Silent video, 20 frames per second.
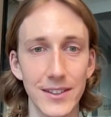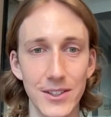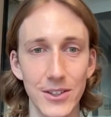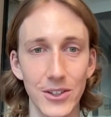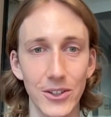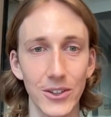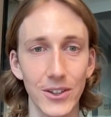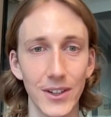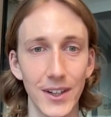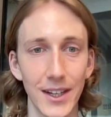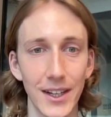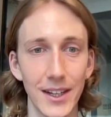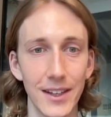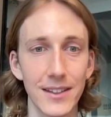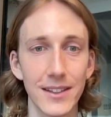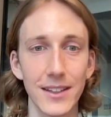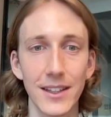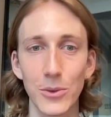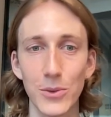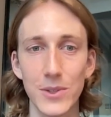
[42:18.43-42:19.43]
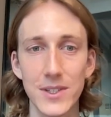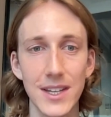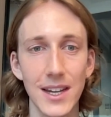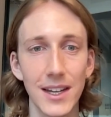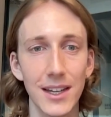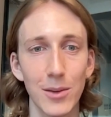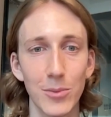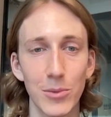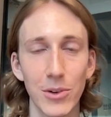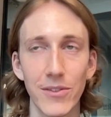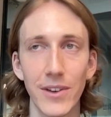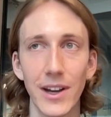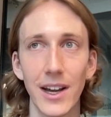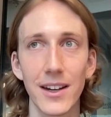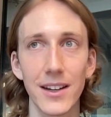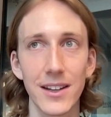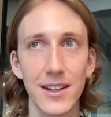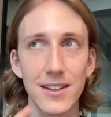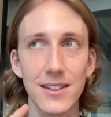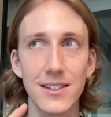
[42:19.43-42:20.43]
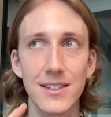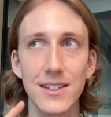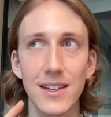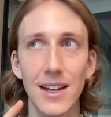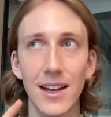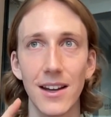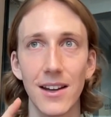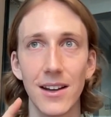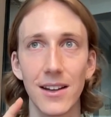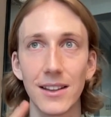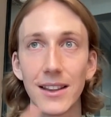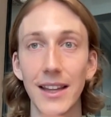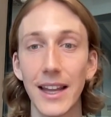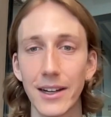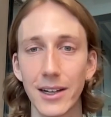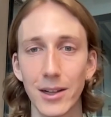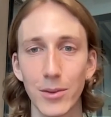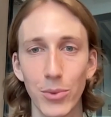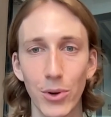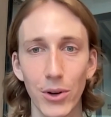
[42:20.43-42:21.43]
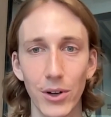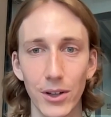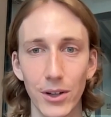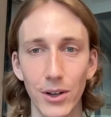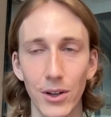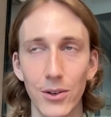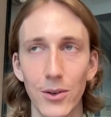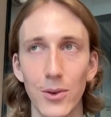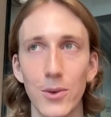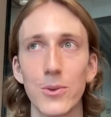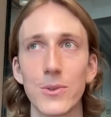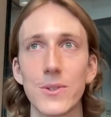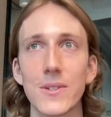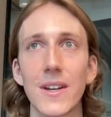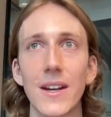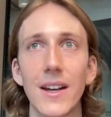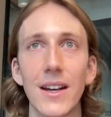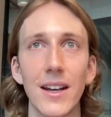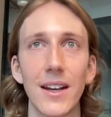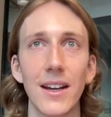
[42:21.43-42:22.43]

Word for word: So the liquid staking providers, lending protocols,